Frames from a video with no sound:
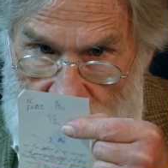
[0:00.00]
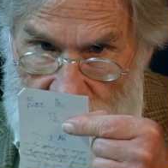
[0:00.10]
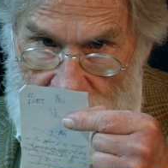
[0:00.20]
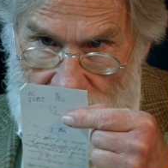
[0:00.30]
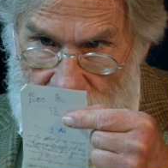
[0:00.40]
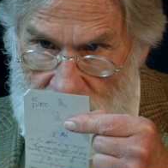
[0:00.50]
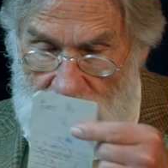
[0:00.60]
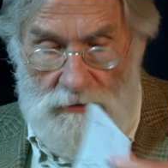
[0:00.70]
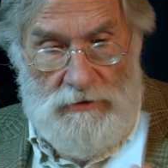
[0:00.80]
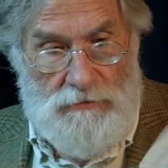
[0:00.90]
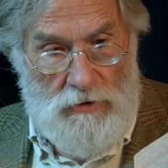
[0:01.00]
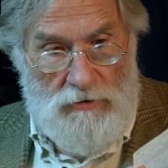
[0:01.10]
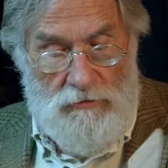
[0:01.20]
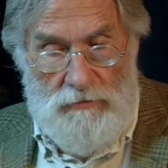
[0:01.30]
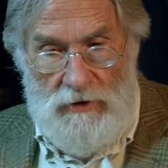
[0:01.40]
notes after Gammell had
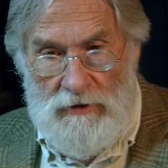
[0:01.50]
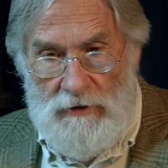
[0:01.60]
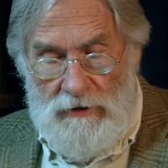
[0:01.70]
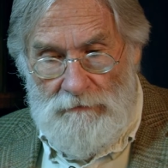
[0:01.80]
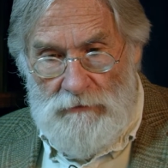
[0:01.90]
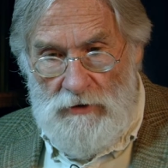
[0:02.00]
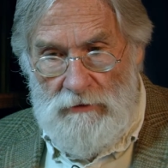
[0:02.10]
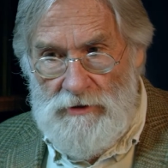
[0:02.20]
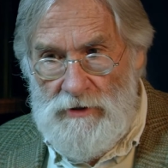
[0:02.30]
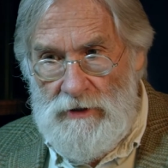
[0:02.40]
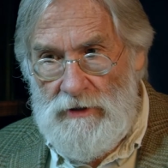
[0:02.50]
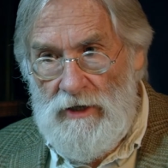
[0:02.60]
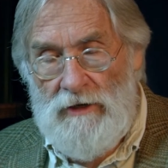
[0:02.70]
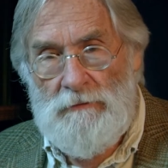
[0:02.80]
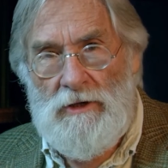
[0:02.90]
spoken with me, and so he was he had
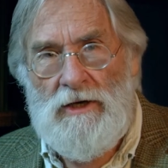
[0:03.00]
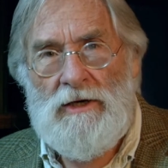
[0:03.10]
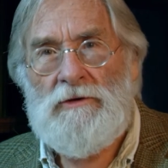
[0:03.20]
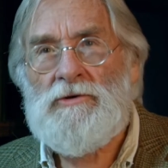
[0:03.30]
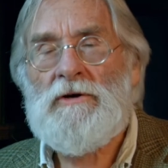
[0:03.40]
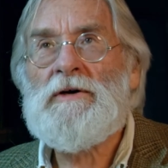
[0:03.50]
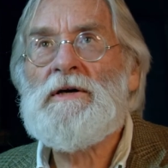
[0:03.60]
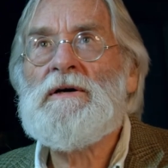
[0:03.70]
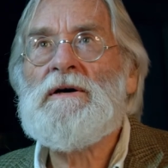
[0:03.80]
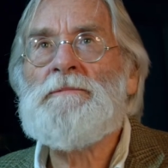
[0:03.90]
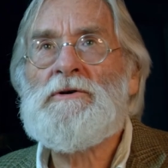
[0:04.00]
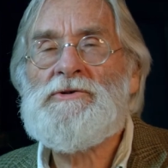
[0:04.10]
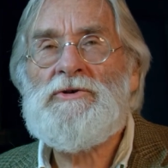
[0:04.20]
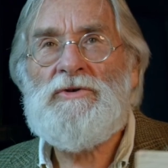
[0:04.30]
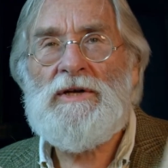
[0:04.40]
gotten me a sort of a, a uh,
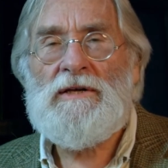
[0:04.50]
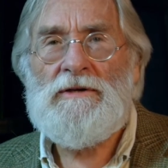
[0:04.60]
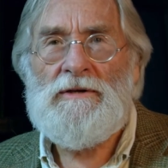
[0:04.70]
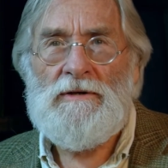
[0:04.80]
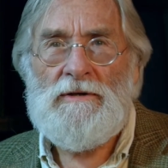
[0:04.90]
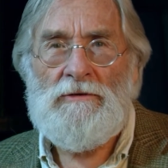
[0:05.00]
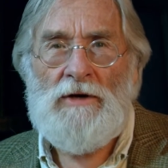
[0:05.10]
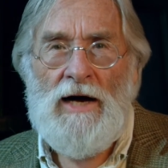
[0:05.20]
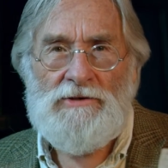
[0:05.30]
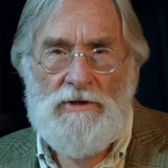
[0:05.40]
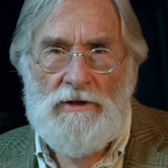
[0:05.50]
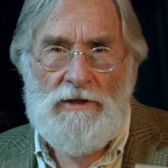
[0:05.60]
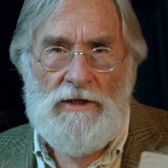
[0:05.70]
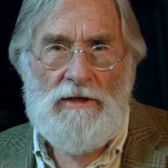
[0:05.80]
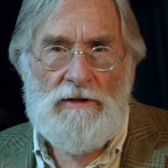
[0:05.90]
person who needed who constantly
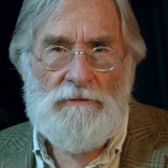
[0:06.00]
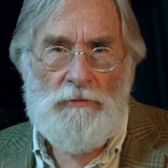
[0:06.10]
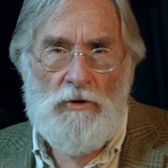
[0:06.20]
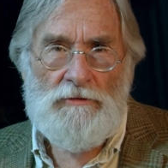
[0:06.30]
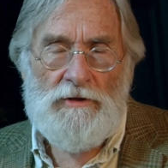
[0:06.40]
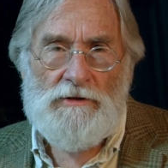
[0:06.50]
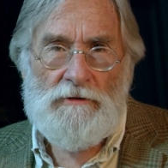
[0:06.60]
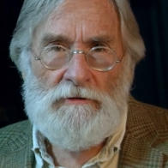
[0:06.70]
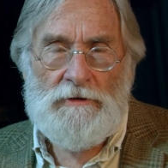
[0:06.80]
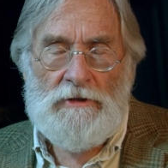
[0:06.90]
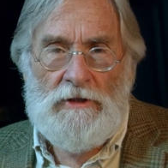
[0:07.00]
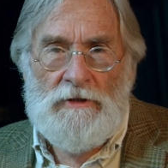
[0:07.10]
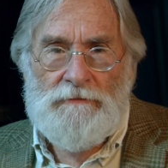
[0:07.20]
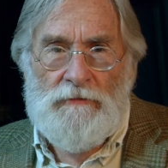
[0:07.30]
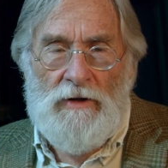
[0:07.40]
needed portraits,
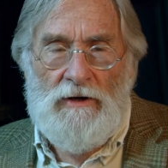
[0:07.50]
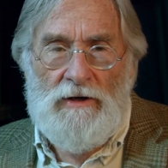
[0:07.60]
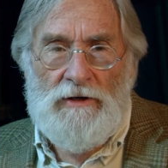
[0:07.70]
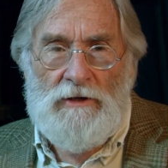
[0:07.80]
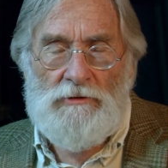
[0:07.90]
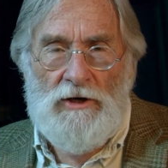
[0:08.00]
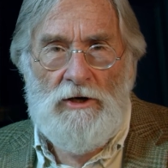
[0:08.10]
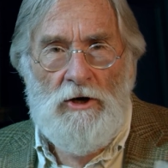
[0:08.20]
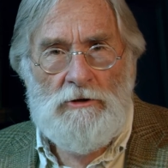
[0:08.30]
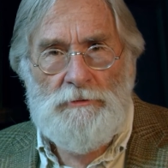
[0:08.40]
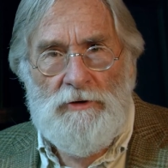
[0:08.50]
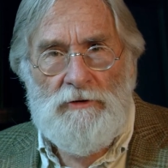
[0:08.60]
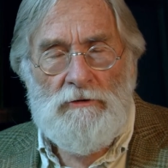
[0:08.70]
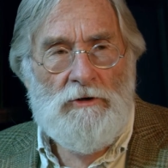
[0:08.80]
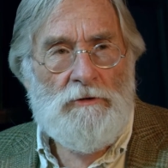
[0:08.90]
and he was going to coach me
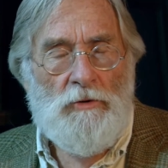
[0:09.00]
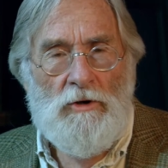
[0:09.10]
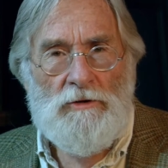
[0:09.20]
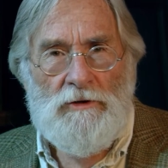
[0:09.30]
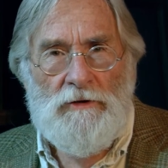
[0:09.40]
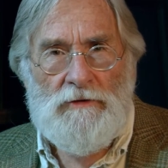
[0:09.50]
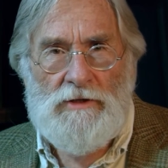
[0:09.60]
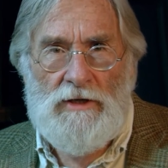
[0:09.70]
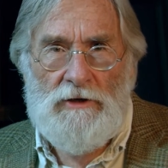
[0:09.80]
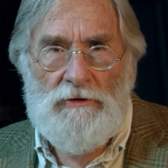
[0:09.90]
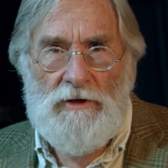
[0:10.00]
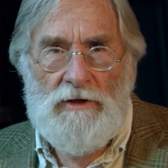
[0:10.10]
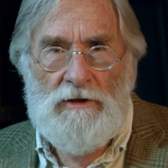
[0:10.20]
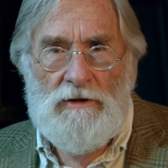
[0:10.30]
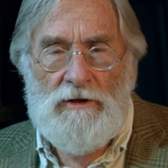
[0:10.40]
through a good portrait that this guy could
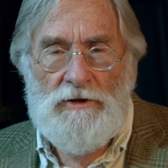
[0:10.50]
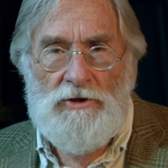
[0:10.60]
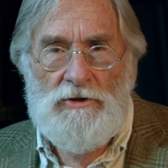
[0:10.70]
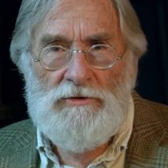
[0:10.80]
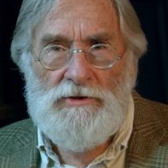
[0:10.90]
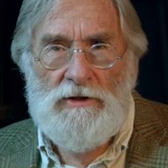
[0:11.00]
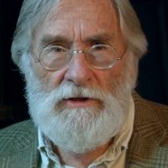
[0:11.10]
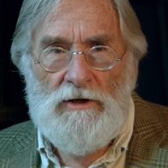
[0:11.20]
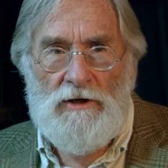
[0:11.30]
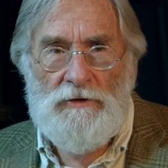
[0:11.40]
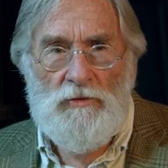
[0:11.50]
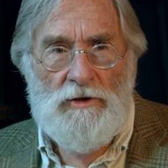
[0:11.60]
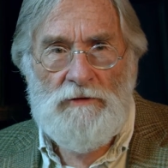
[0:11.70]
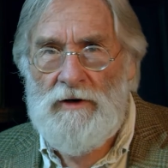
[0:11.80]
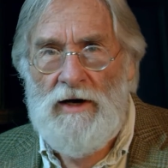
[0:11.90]
then uh, use on one of the